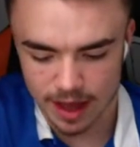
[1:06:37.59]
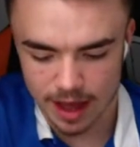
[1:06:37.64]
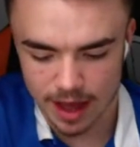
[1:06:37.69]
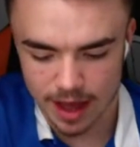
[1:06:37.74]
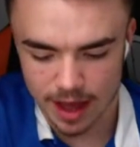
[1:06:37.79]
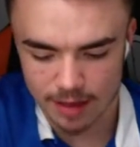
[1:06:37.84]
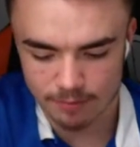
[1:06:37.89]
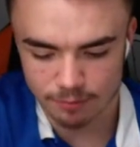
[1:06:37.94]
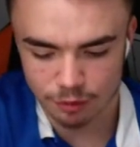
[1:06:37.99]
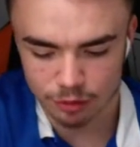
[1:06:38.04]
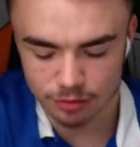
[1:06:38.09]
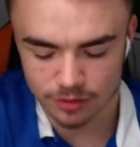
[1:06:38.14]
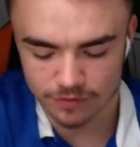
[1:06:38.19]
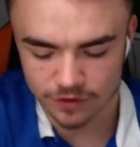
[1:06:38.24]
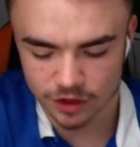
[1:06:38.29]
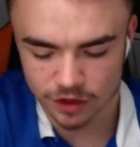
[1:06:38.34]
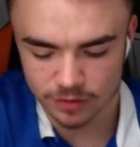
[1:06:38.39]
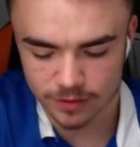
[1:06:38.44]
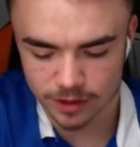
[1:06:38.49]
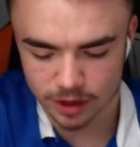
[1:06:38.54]
Bournemouth
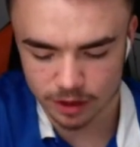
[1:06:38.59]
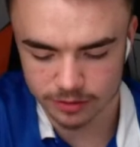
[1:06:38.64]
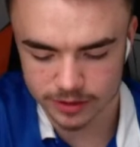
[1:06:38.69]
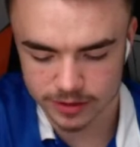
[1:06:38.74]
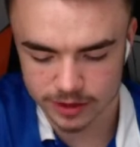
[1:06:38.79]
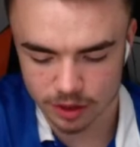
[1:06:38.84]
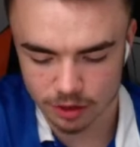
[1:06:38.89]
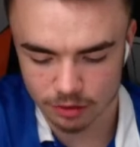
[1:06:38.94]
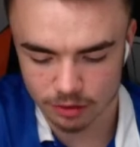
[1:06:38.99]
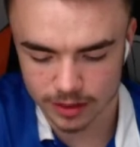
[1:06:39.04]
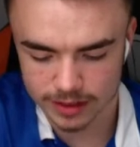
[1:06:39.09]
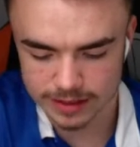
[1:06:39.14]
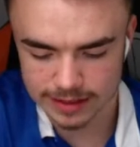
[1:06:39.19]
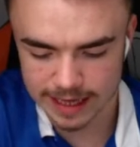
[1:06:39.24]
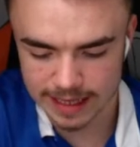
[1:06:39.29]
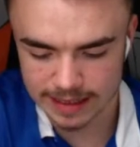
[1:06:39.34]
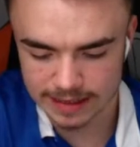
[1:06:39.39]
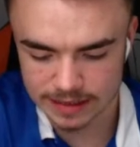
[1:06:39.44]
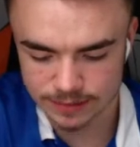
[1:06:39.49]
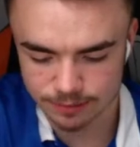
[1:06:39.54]
QPR is goalless,
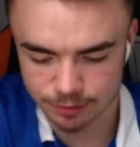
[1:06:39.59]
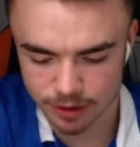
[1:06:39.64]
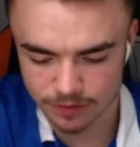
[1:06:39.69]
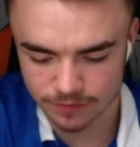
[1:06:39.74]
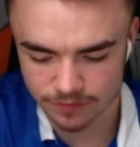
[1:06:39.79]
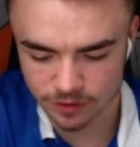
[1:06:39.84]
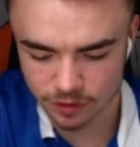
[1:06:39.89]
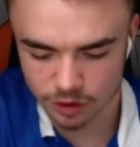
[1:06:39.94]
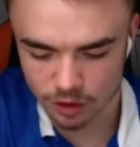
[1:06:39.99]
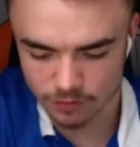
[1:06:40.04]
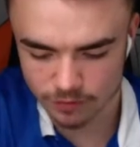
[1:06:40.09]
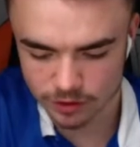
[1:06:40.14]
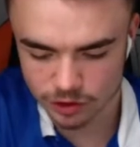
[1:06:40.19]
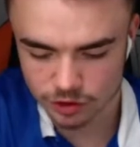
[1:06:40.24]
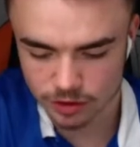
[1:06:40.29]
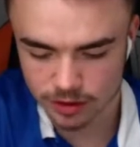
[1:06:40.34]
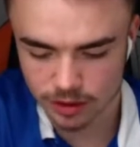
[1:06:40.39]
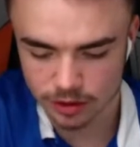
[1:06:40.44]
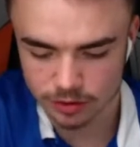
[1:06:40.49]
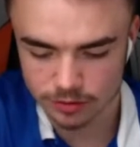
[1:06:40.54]
as is Brentford
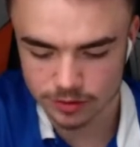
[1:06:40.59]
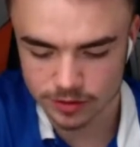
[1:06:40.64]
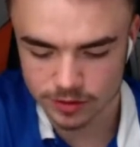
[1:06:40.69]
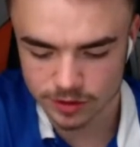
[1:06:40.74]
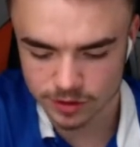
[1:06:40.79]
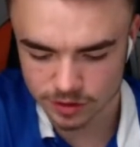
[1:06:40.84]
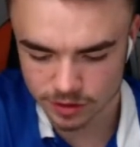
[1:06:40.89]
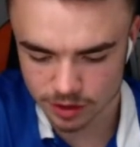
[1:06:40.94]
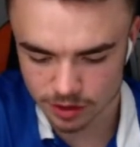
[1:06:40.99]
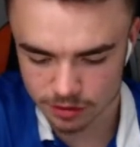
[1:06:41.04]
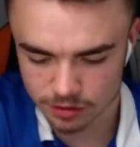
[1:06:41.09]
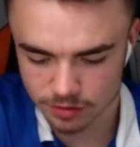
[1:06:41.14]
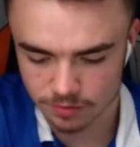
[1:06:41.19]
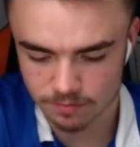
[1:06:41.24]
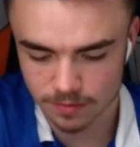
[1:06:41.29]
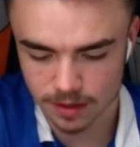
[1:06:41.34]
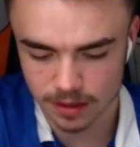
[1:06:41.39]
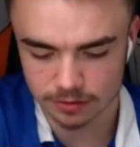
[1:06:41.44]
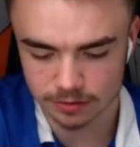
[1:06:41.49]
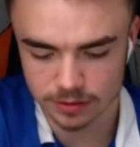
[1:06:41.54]
Coventry, Luton Stoke,
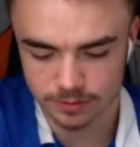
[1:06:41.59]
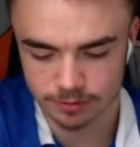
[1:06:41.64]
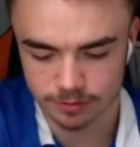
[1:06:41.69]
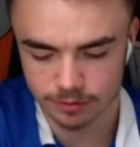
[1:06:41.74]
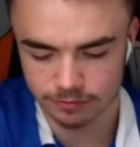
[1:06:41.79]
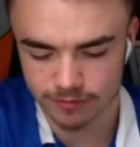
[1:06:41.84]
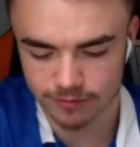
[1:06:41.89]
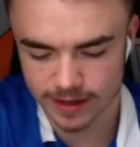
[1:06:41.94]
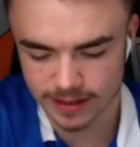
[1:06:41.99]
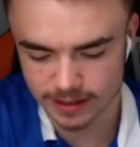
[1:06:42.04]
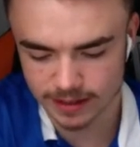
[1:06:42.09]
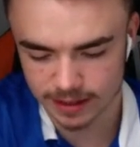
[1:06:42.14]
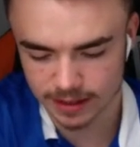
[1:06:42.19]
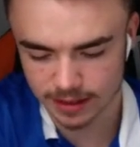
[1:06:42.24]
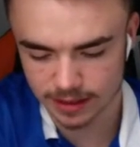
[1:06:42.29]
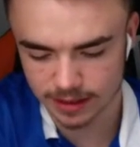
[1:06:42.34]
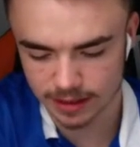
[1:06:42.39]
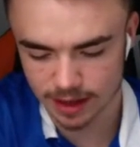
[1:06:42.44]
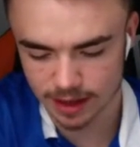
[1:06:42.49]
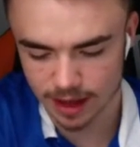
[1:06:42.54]
Middlesbrough
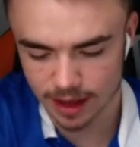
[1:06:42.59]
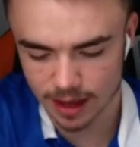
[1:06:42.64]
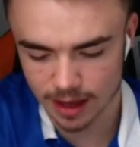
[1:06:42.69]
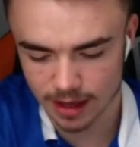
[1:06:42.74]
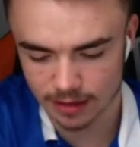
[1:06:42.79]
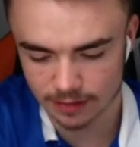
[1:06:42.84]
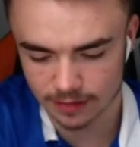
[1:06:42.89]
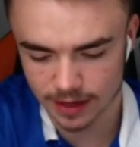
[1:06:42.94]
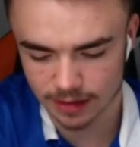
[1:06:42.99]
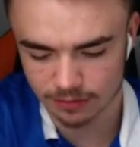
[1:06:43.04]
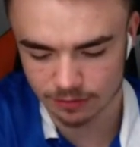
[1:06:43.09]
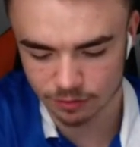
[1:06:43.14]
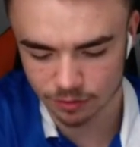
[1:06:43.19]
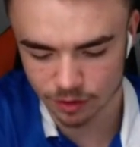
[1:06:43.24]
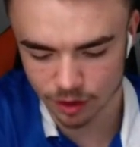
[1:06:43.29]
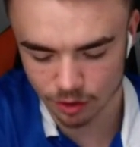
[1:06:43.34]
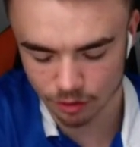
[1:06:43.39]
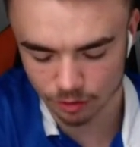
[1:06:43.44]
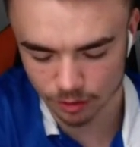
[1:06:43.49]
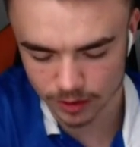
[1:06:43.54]
Reading. They're all
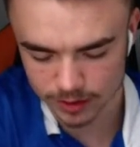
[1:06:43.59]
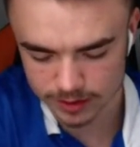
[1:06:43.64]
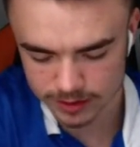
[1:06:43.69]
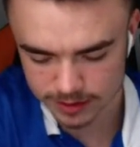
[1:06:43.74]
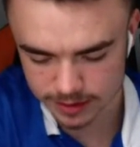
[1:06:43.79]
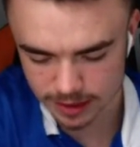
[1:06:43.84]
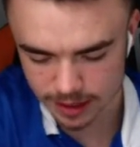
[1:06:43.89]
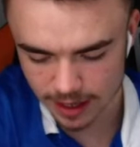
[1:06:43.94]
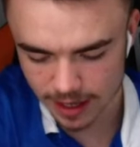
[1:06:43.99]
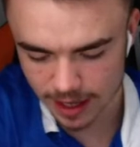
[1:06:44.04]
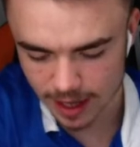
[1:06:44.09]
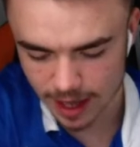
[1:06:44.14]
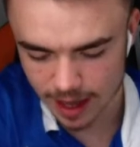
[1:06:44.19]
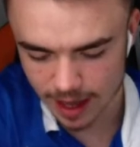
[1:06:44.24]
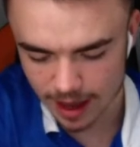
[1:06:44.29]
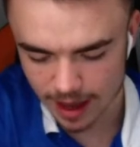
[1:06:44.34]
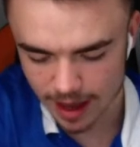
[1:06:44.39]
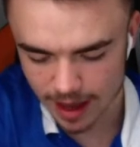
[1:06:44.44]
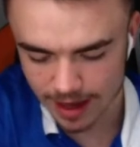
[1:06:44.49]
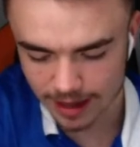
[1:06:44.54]
goalless.
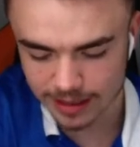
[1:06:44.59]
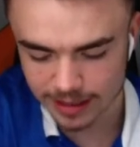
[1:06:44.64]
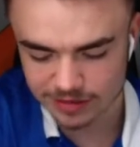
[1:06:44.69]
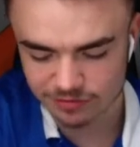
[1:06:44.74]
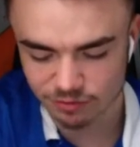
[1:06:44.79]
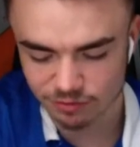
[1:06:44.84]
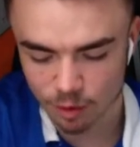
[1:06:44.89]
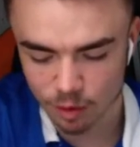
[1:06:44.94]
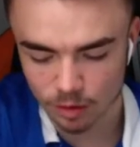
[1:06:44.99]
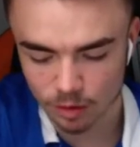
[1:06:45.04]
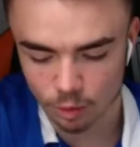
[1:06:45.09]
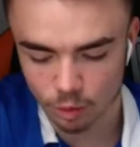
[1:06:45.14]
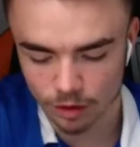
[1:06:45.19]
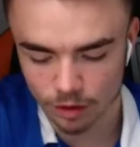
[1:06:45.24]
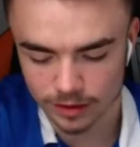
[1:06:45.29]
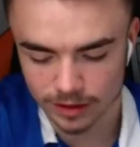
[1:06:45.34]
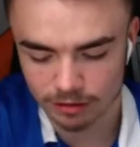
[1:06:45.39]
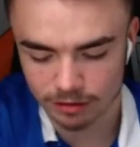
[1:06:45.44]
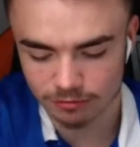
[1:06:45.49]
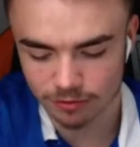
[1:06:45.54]
It is
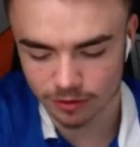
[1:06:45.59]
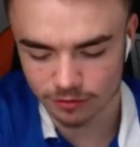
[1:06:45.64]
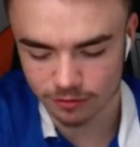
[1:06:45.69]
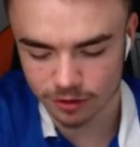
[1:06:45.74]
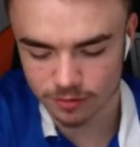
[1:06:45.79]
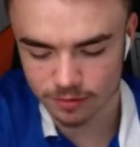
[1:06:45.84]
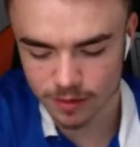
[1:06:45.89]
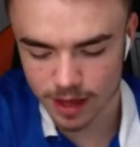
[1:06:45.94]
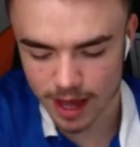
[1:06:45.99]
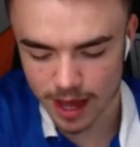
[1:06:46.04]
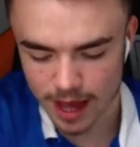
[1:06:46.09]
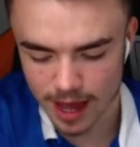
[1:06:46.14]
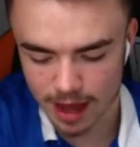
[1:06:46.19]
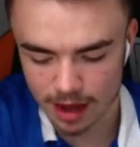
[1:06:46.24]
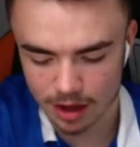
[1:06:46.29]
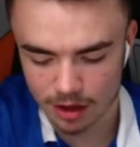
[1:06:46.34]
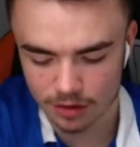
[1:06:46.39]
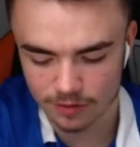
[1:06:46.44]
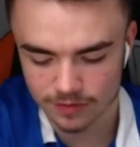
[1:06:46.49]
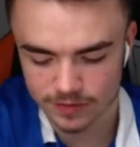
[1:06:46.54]
1-0 Rotherham at
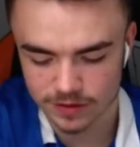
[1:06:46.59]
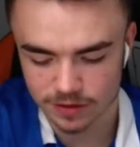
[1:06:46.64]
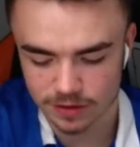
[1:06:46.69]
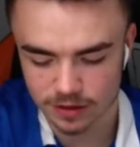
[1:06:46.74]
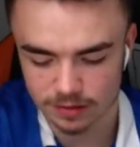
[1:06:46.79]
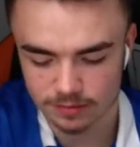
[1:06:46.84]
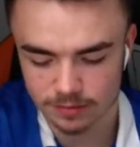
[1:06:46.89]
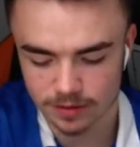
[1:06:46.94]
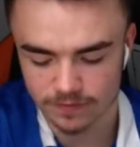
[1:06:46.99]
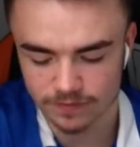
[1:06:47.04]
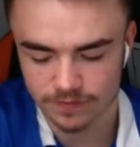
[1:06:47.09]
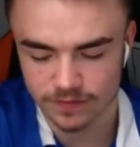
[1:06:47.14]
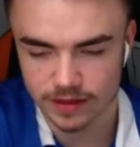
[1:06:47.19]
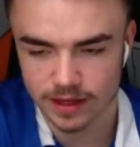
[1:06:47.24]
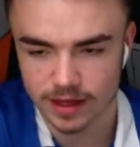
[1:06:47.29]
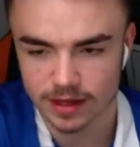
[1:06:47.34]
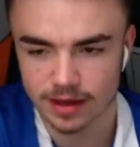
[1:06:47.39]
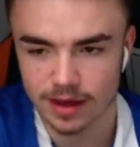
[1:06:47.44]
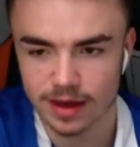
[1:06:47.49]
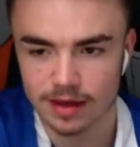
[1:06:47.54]
half-time for
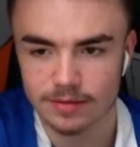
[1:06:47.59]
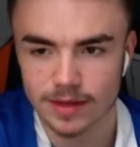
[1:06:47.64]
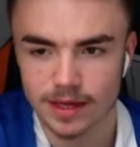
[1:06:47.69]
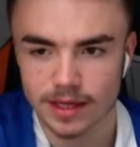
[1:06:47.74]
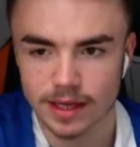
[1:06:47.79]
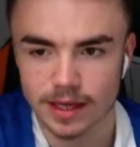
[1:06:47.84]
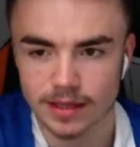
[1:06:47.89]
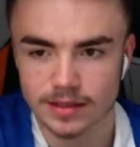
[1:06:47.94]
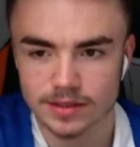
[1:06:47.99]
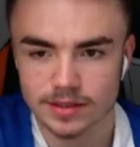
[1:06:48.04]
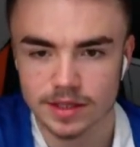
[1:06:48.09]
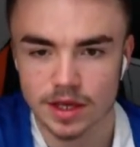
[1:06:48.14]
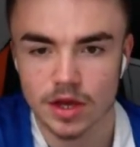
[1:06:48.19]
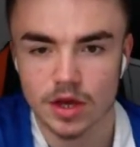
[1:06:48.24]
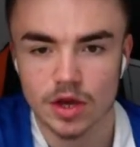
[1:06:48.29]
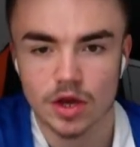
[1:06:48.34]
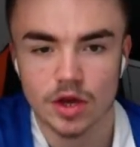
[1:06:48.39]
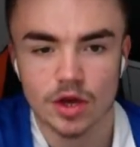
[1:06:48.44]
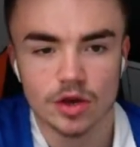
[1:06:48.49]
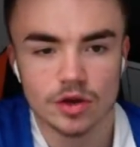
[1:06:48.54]
their game against
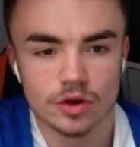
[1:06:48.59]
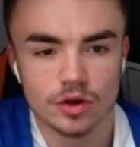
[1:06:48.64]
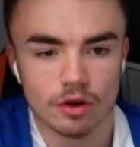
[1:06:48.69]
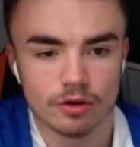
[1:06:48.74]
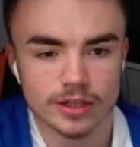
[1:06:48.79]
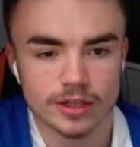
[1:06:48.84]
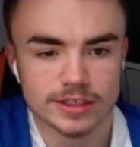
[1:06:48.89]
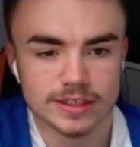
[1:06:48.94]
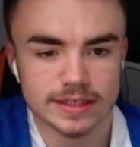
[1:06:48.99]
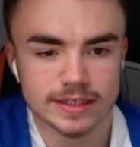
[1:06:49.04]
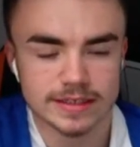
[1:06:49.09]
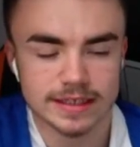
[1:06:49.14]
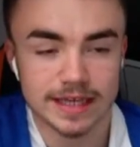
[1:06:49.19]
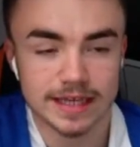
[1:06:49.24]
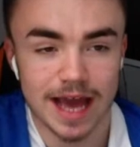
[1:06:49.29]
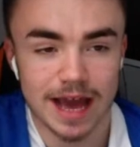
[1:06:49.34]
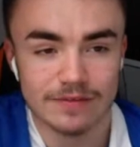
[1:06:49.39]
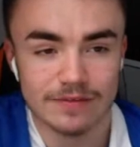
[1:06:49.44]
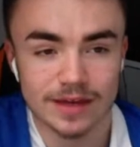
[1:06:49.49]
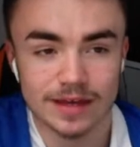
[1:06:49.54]
Norwich City,
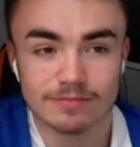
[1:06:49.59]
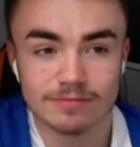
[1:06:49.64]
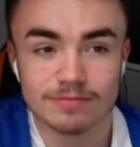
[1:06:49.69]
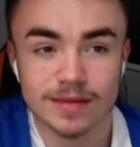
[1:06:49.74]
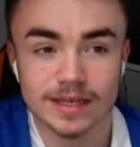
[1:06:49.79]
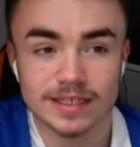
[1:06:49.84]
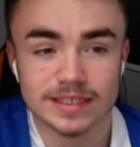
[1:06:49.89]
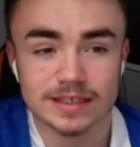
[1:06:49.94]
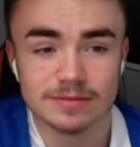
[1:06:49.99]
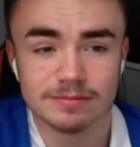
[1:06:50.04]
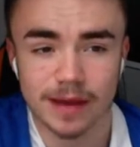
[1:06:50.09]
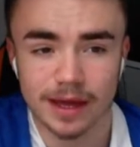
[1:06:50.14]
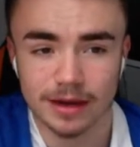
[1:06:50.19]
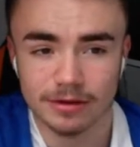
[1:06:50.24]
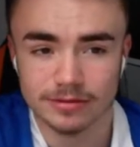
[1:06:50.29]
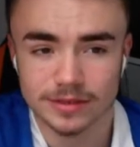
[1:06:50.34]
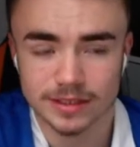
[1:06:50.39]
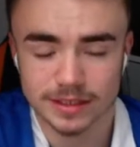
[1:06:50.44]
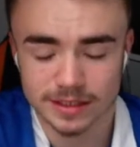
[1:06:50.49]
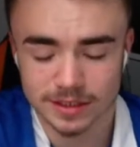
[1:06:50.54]
having missed a
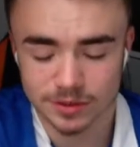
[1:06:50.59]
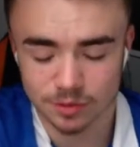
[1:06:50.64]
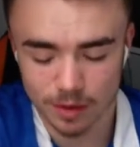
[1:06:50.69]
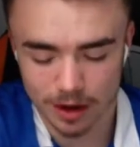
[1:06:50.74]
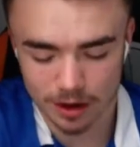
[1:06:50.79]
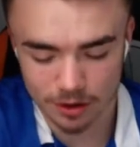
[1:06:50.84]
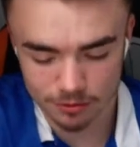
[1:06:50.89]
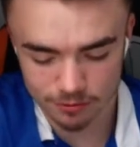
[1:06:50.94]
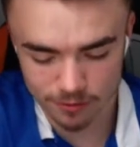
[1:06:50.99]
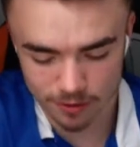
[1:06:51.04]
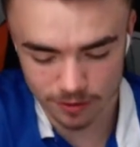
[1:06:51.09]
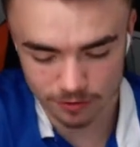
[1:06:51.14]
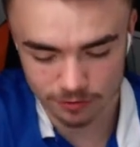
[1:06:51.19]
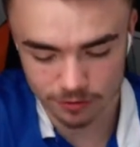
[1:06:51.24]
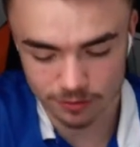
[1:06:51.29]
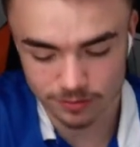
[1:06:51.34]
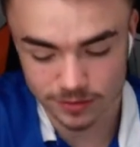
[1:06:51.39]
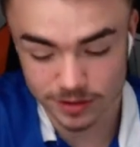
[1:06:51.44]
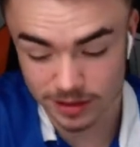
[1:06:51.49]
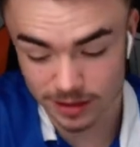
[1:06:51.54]
penalty as well,
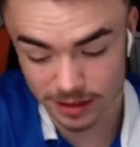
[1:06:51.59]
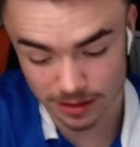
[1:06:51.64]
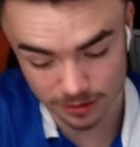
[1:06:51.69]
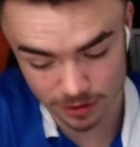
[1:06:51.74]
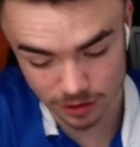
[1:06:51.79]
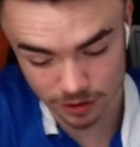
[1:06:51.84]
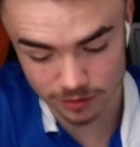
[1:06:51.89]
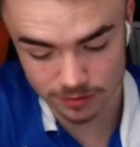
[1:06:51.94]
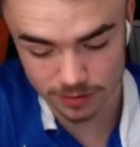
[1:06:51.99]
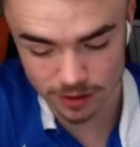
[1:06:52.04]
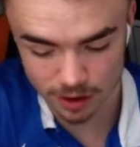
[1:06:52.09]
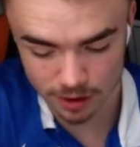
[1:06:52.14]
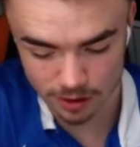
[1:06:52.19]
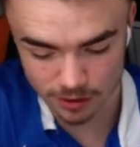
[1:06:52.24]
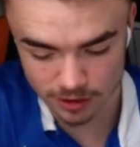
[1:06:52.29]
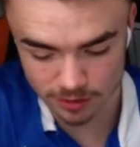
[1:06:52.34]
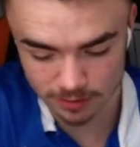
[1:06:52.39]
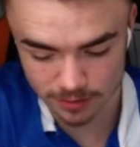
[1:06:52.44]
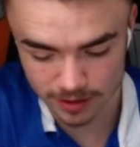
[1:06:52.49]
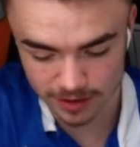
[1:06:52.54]
Rotherham. So they could
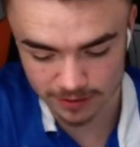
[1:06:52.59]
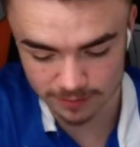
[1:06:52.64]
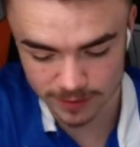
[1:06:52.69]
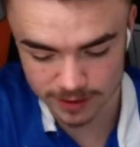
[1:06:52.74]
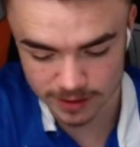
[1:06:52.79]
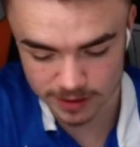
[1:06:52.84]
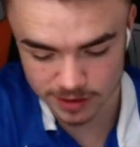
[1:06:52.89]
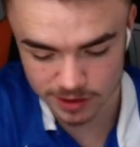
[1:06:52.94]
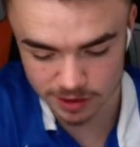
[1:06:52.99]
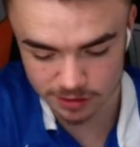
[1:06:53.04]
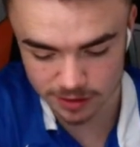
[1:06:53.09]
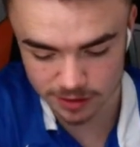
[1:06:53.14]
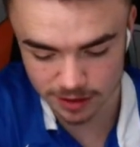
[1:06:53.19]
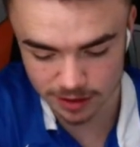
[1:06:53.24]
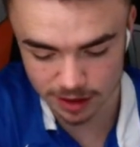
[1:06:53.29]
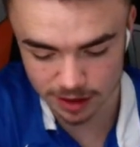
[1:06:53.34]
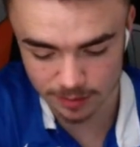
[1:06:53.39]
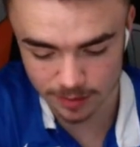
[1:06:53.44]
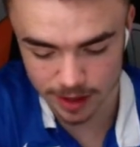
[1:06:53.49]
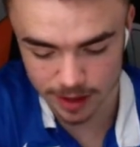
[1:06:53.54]
arguably have been 2-0
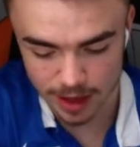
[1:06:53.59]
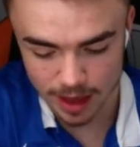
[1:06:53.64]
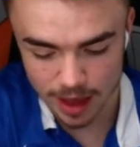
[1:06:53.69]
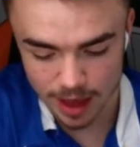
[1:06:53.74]
up.